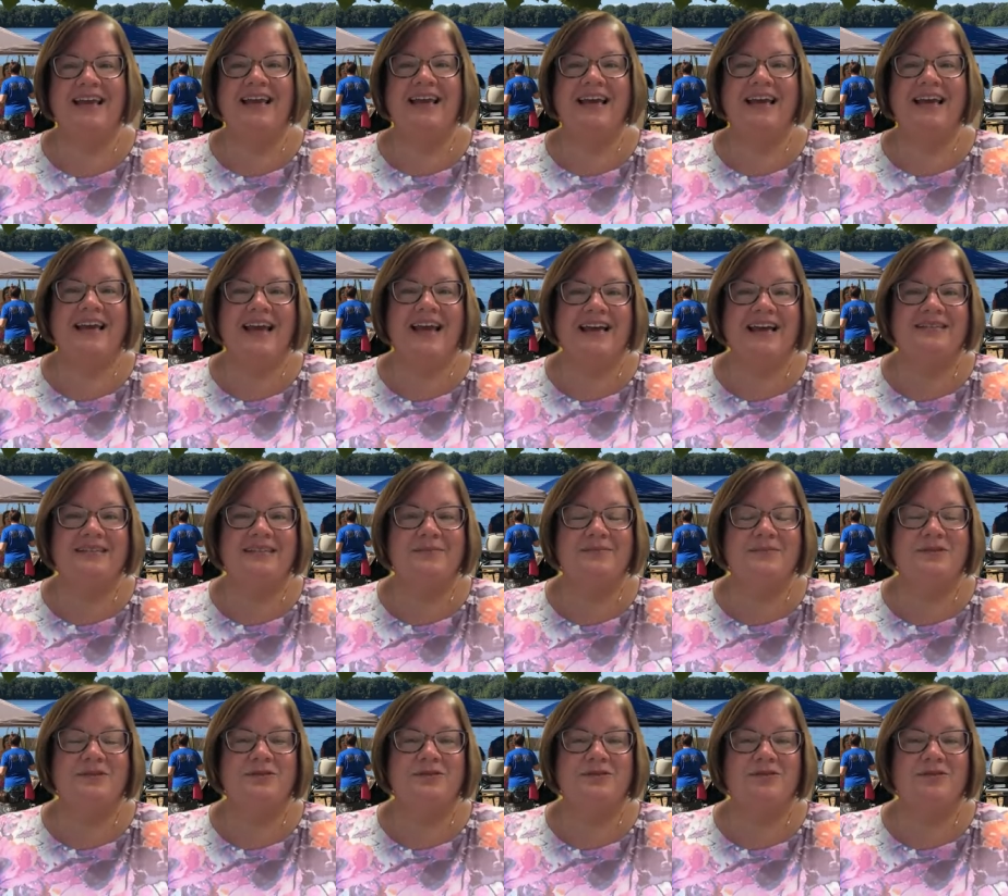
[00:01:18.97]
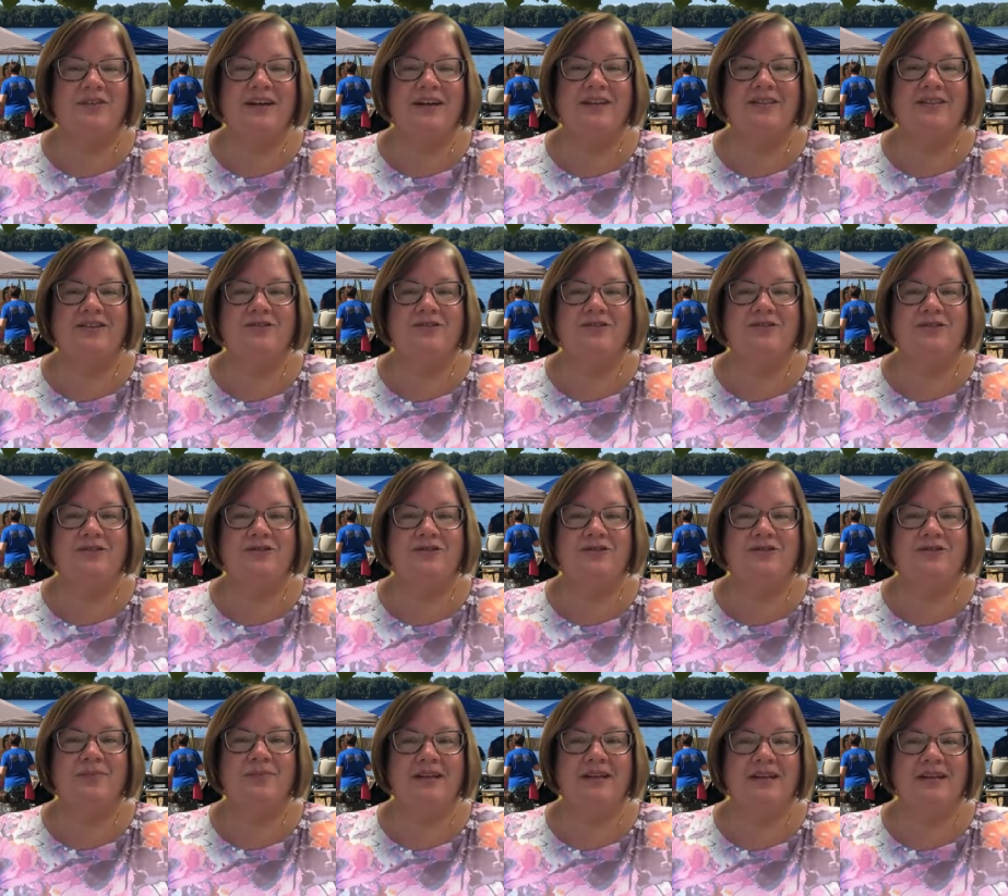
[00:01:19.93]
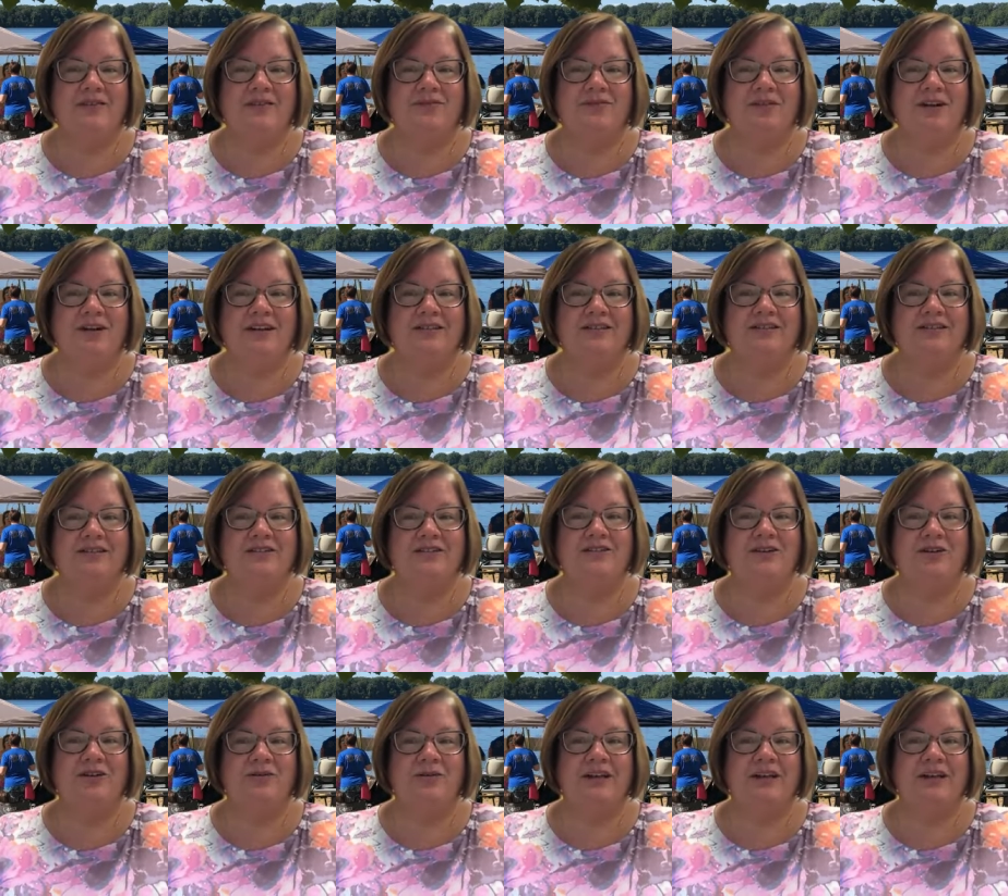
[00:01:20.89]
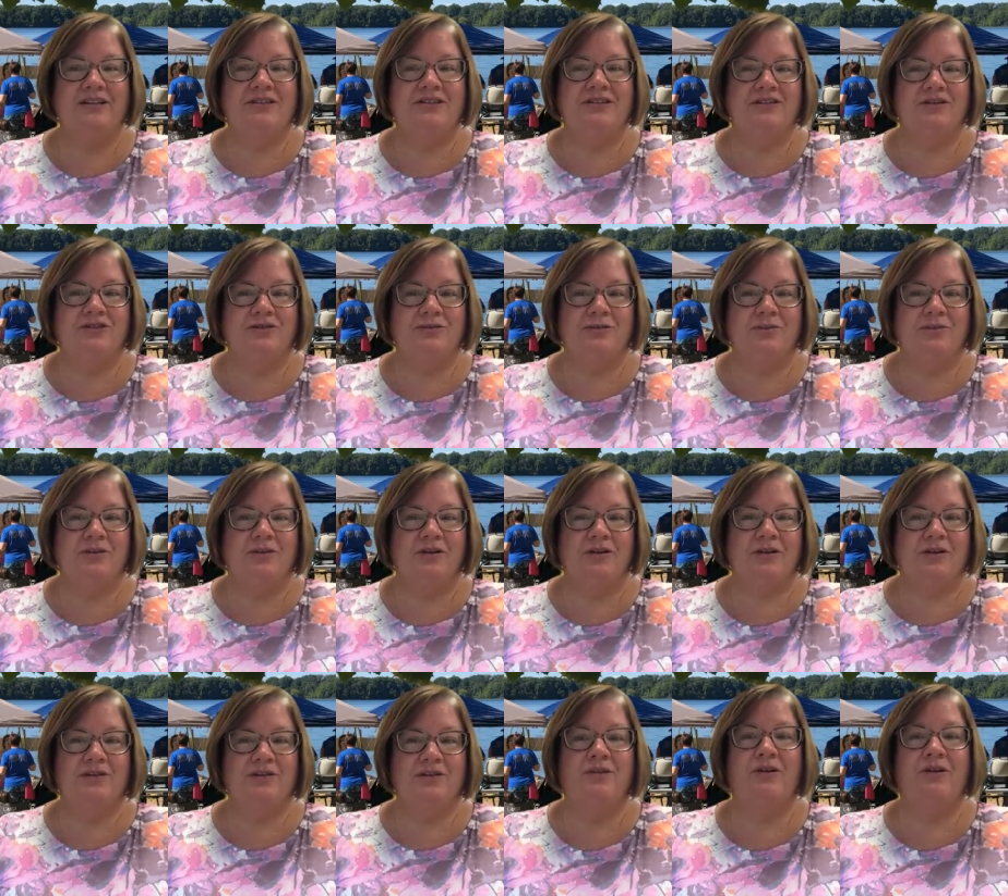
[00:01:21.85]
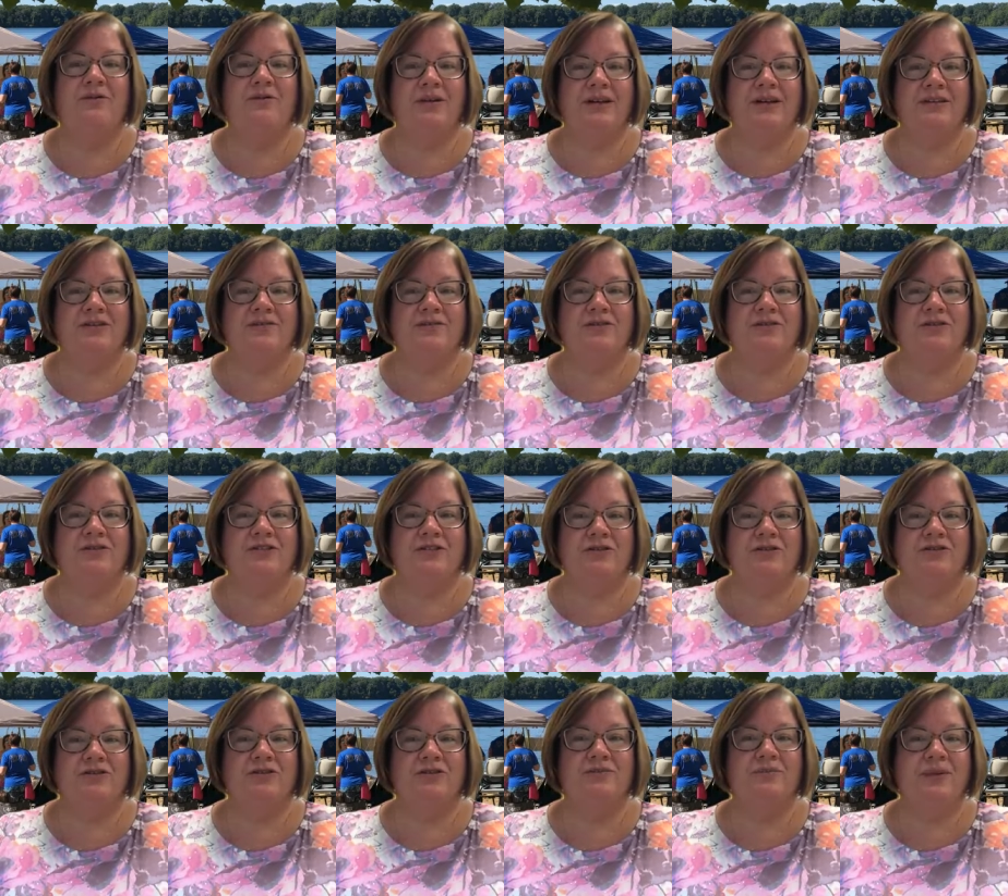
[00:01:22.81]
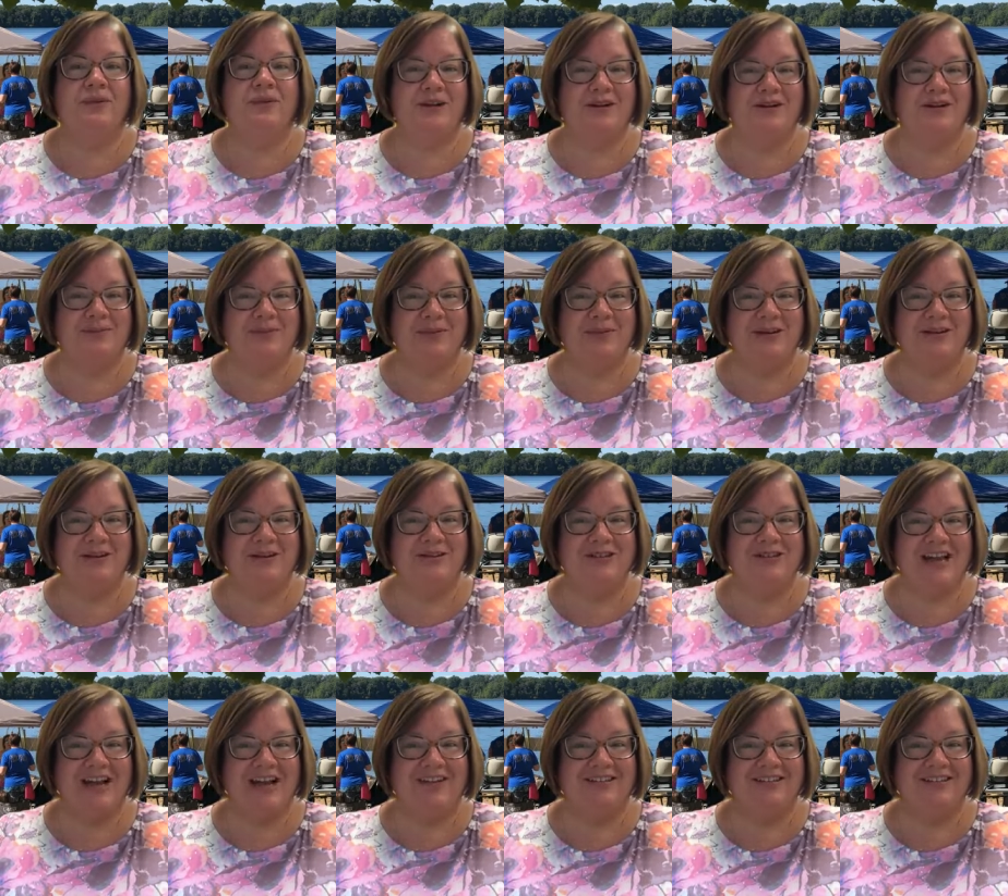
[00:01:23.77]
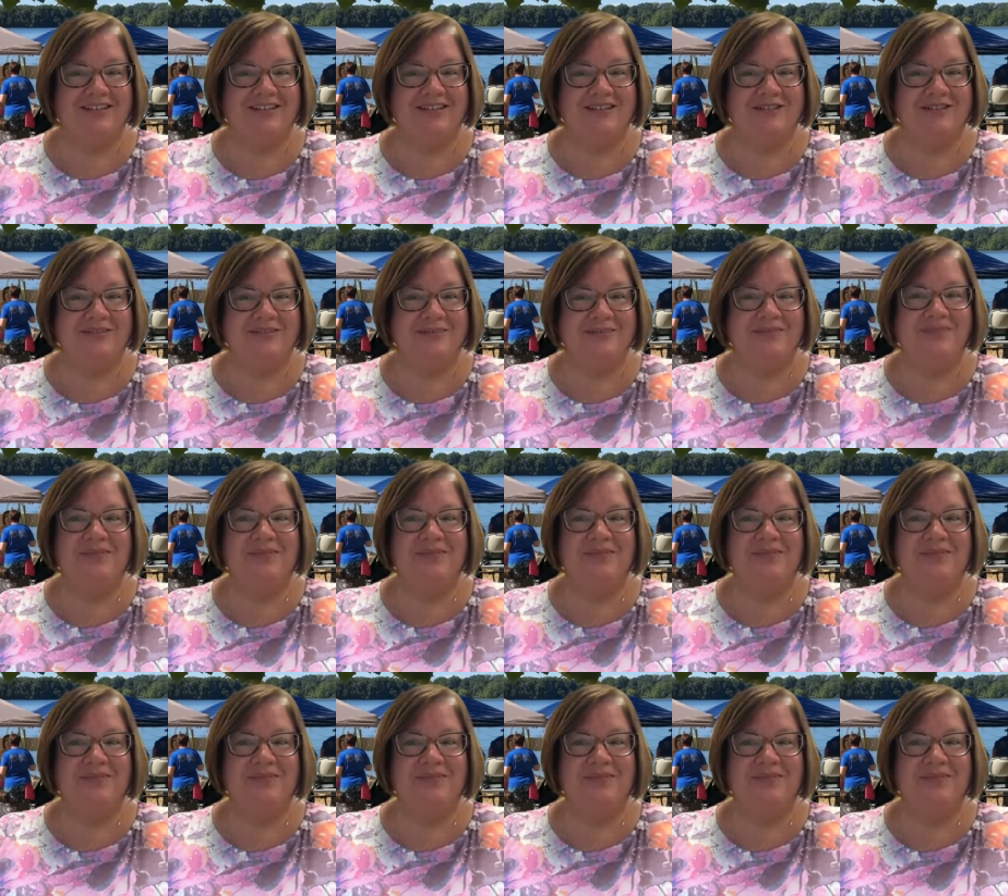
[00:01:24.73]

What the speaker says: and ask them to invite their social media friends to donate to Dunebrook through our Race for Children Peer-to-Peer Challenge.